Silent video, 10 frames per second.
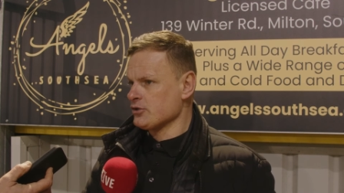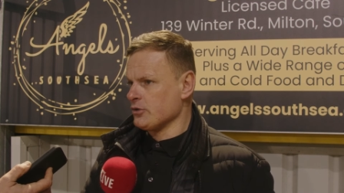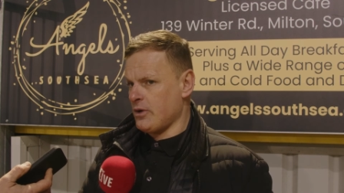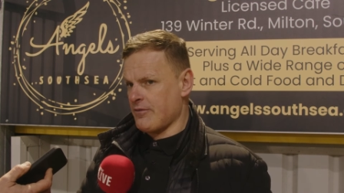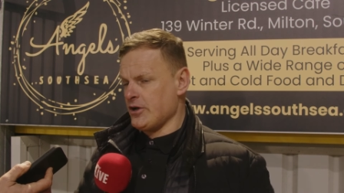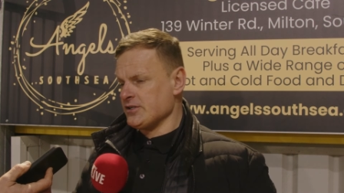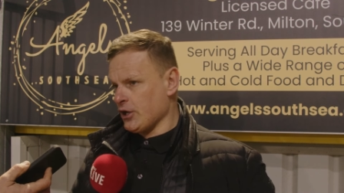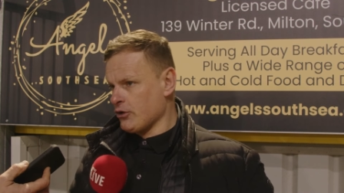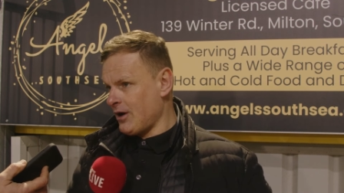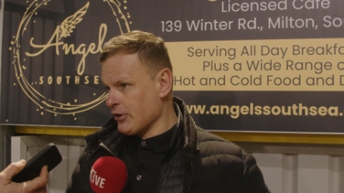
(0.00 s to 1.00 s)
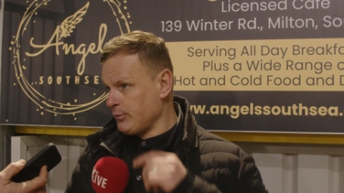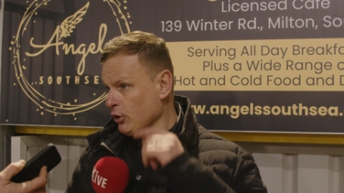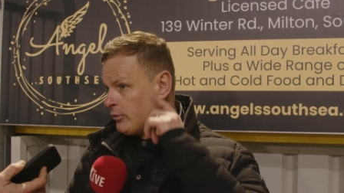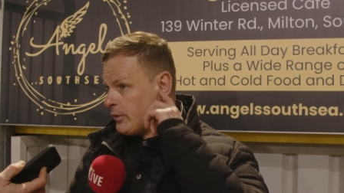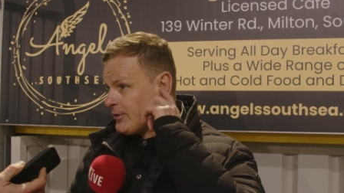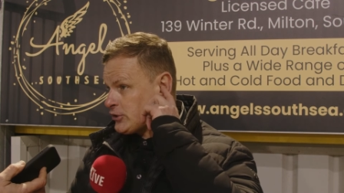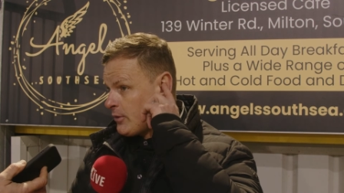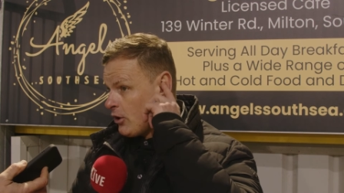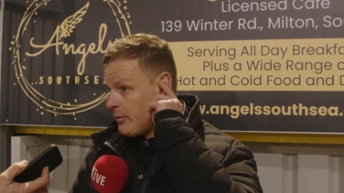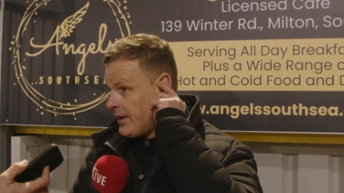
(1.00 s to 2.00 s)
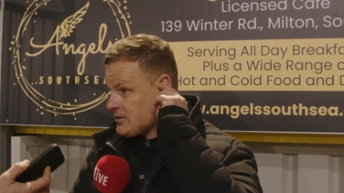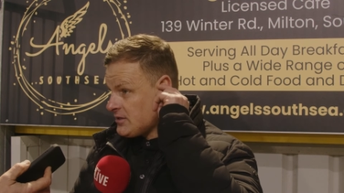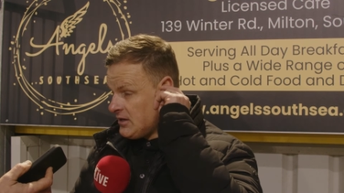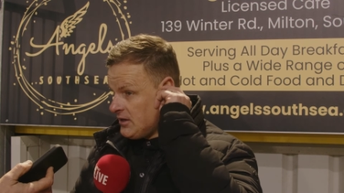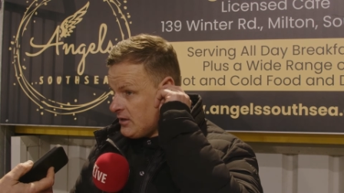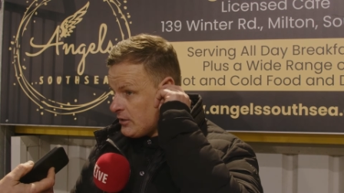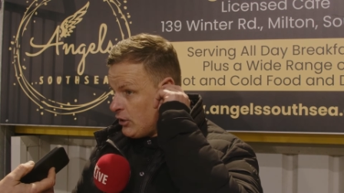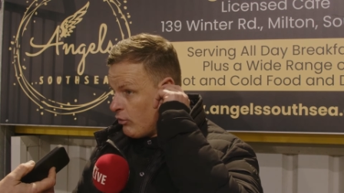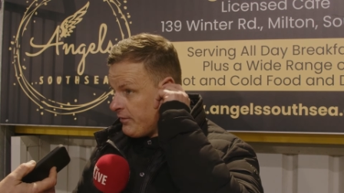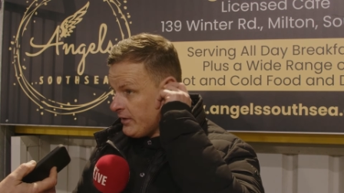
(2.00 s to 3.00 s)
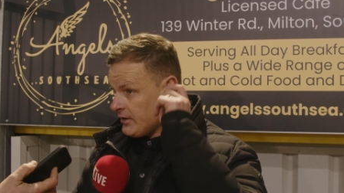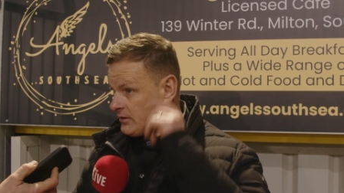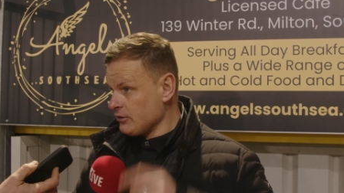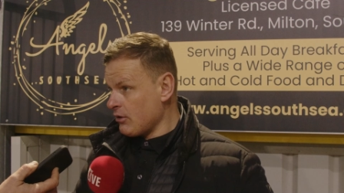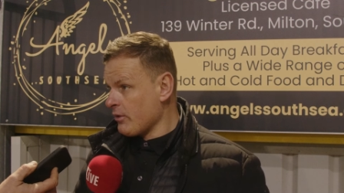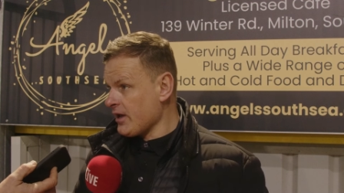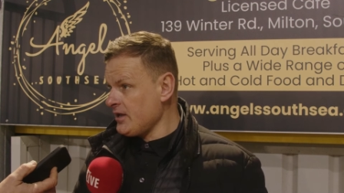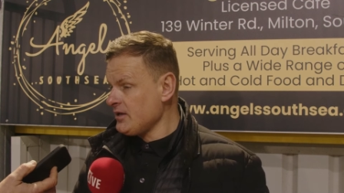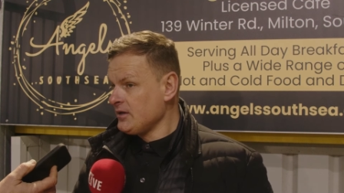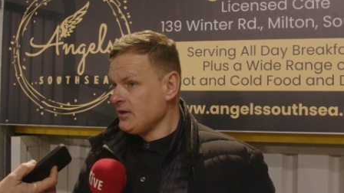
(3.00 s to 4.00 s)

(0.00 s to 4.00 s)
So whoever it is in the crowd at Bolton, we wish them all the best, and hopefully they're okay.